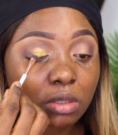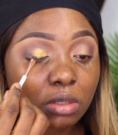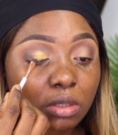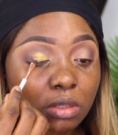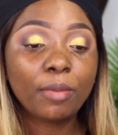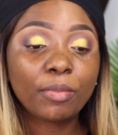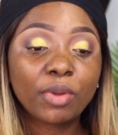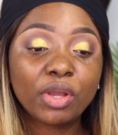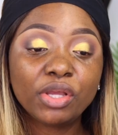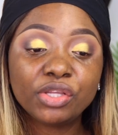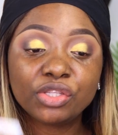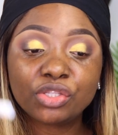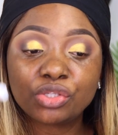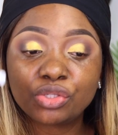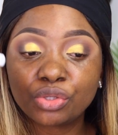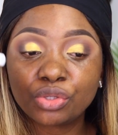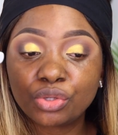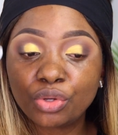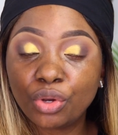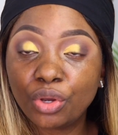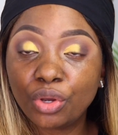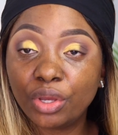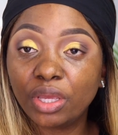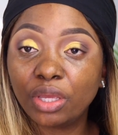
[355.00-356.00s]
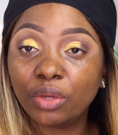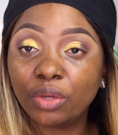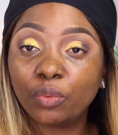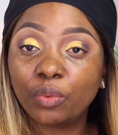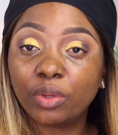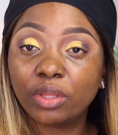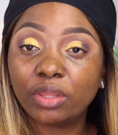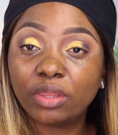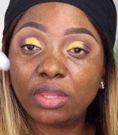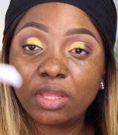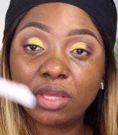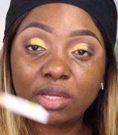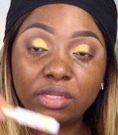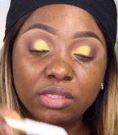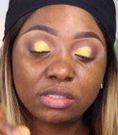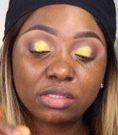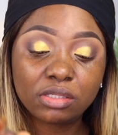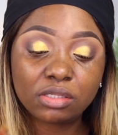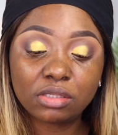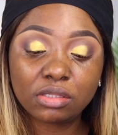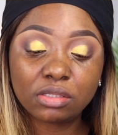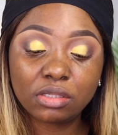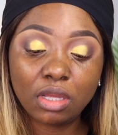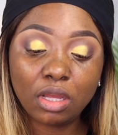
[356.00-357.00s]
I'm going to go in with
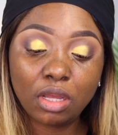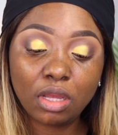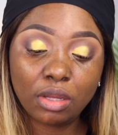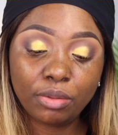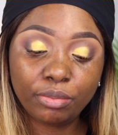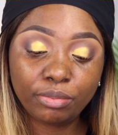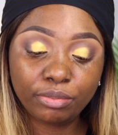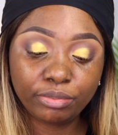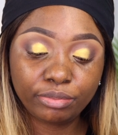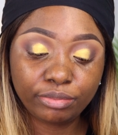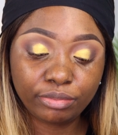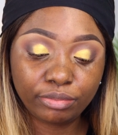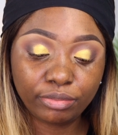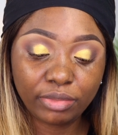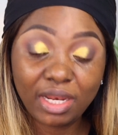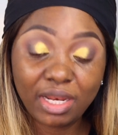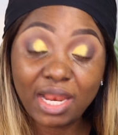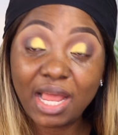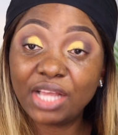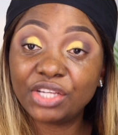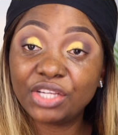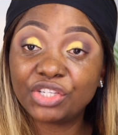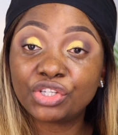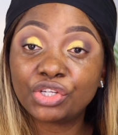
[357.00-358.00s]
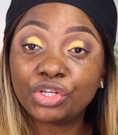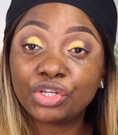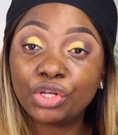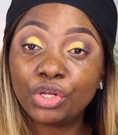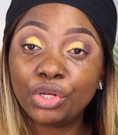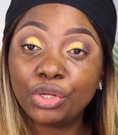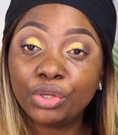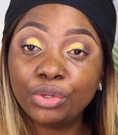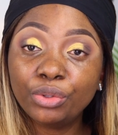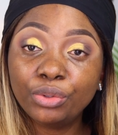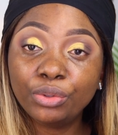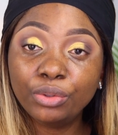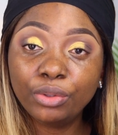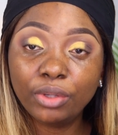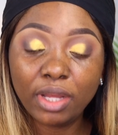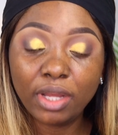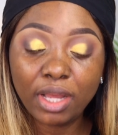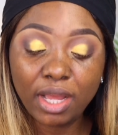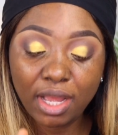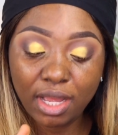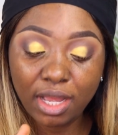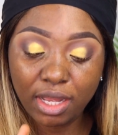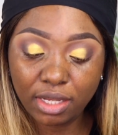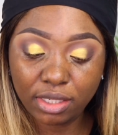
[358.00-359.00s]
this lash glue,
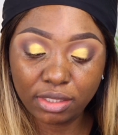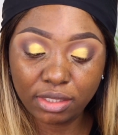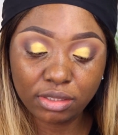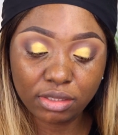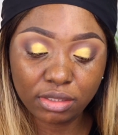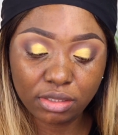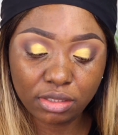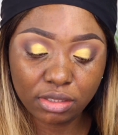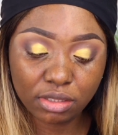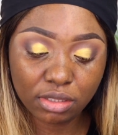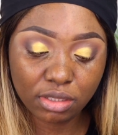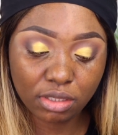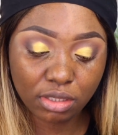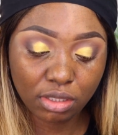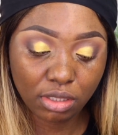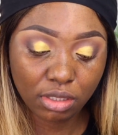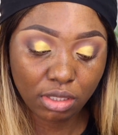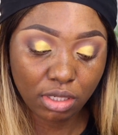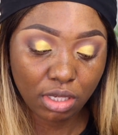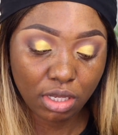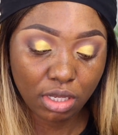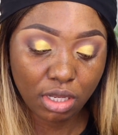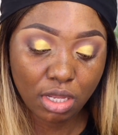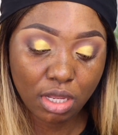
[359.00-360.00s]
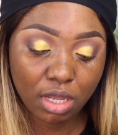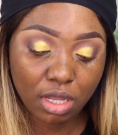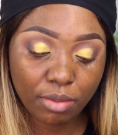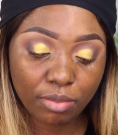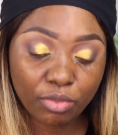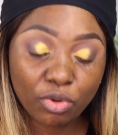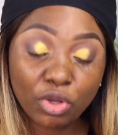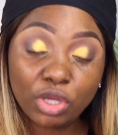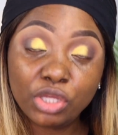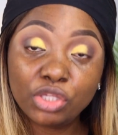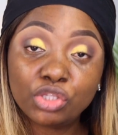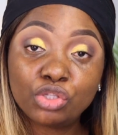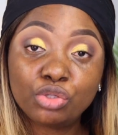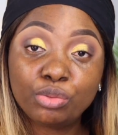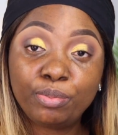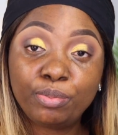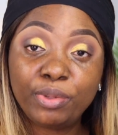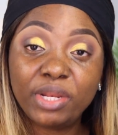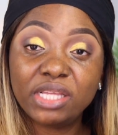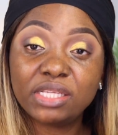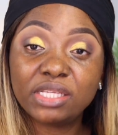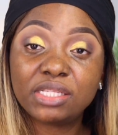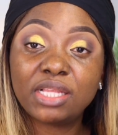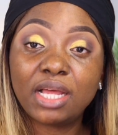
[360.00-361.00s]
and I'm going to
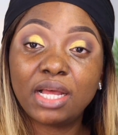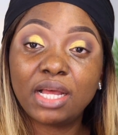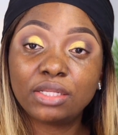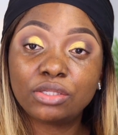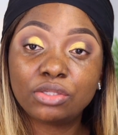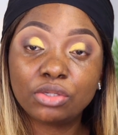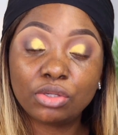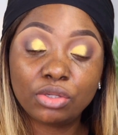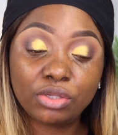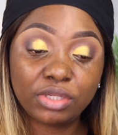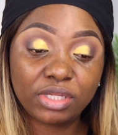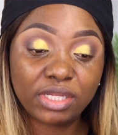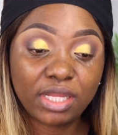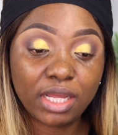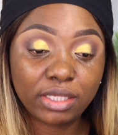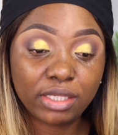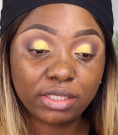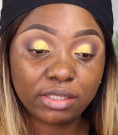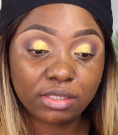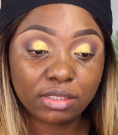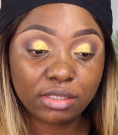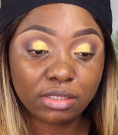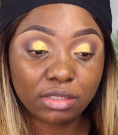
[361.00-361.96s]
place that on that